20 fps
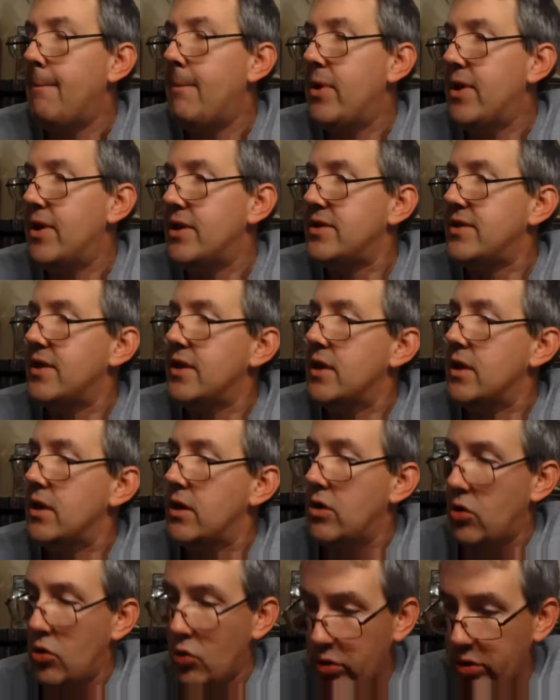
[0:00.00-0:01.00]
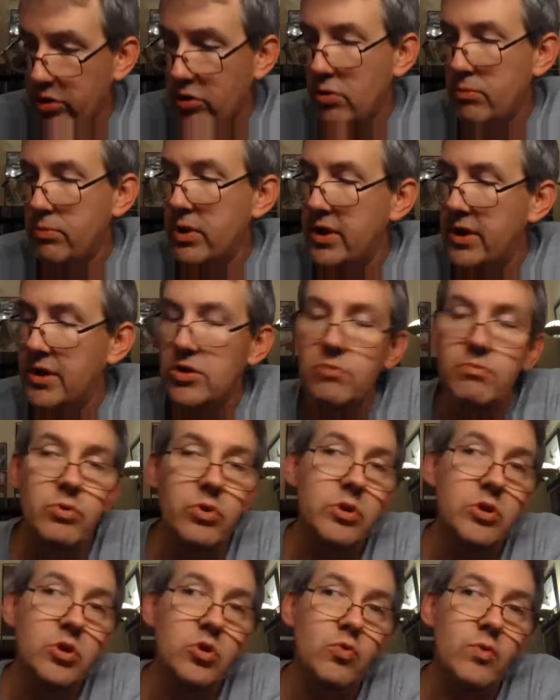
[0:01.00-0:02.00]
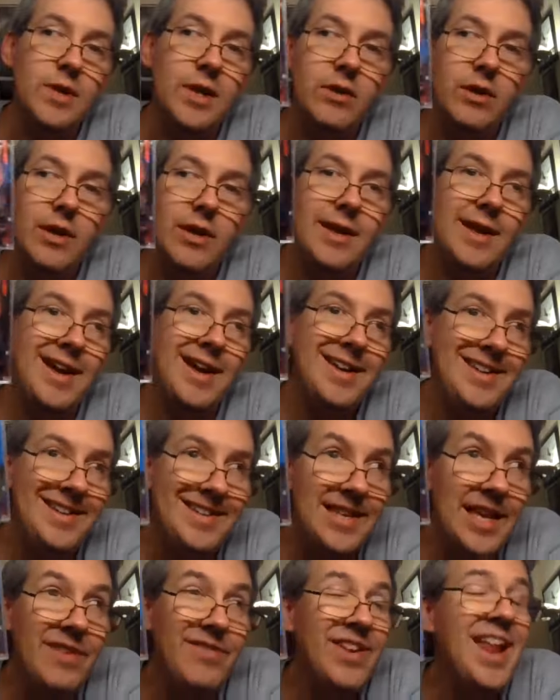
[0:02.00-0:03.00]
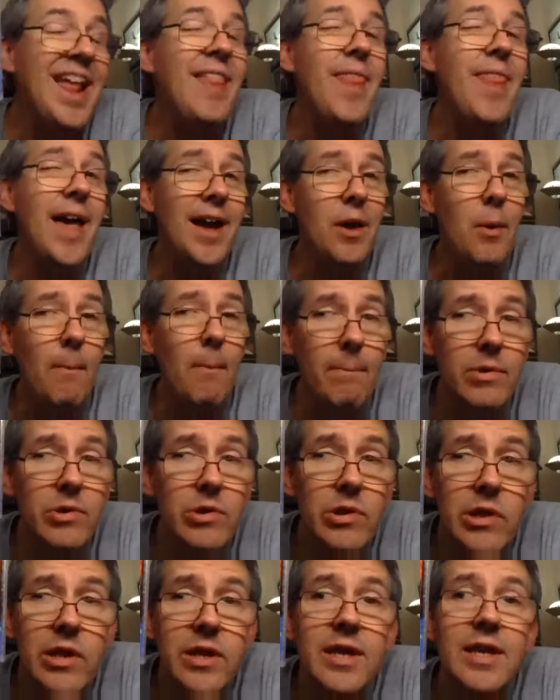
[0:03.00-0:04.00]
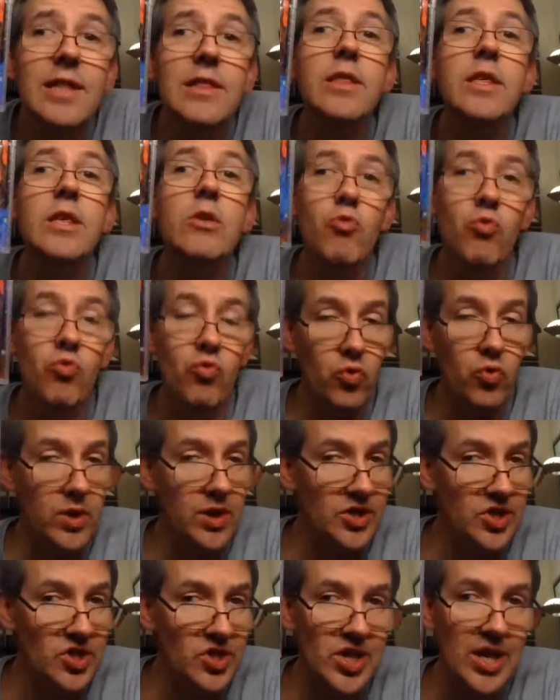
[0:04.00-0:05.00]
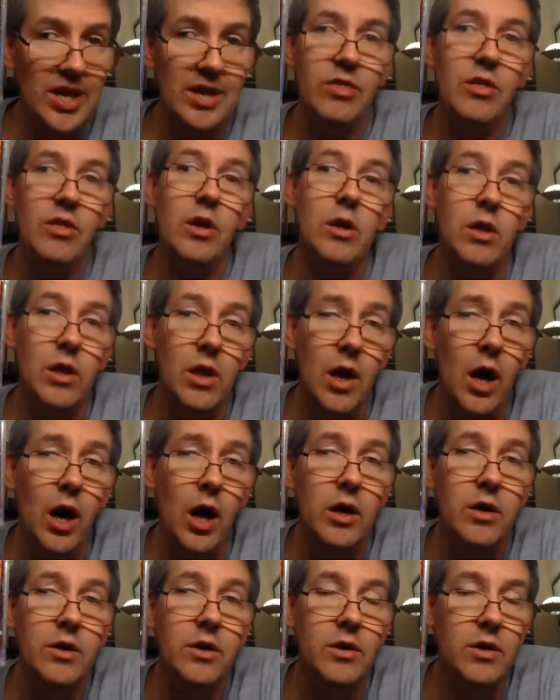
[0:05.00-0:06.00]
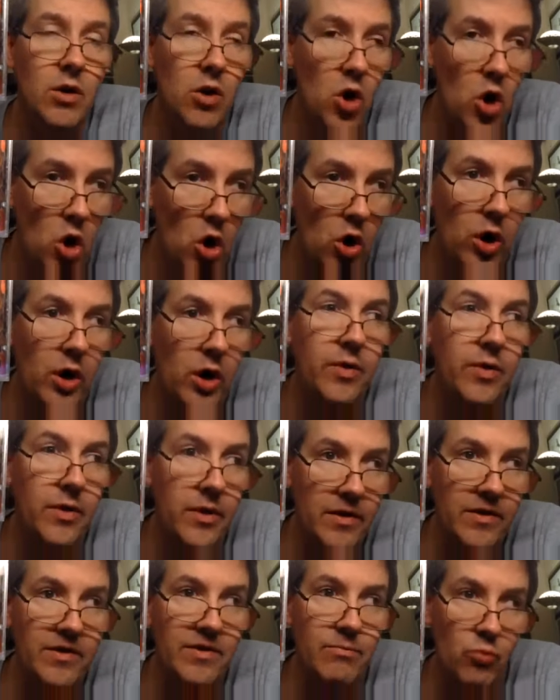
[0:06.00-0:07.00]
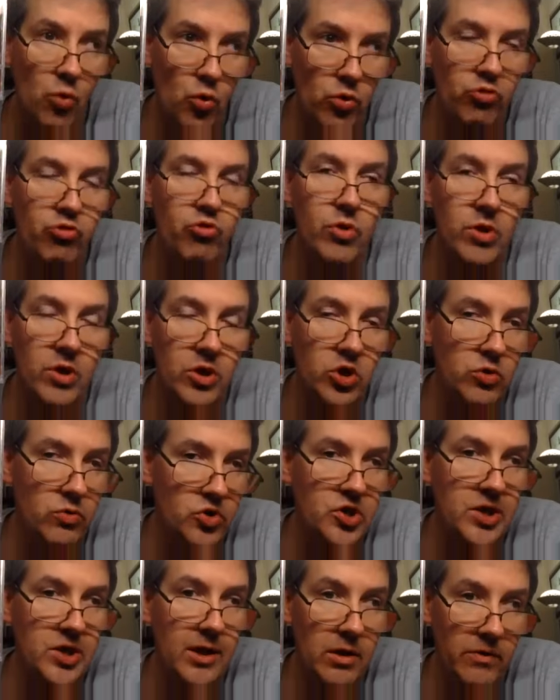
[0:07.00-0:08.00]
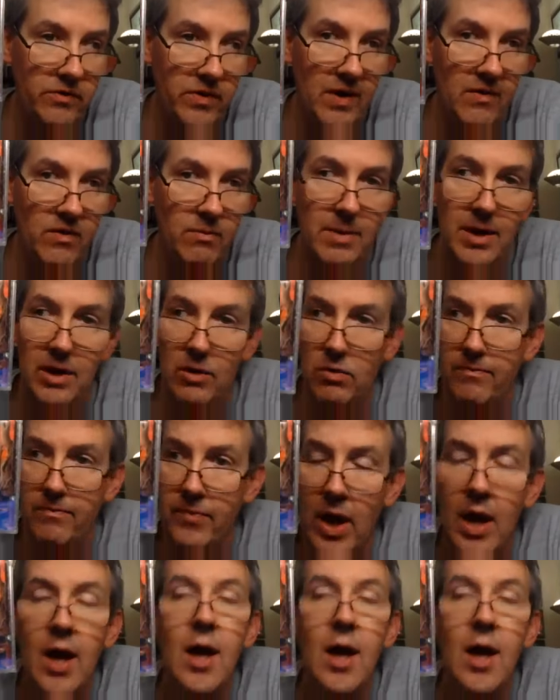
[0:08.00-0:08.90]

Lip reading: But then Nuclear Blast put this one out in 97, and that completely reset the clock on this more traditional style of heavy metal.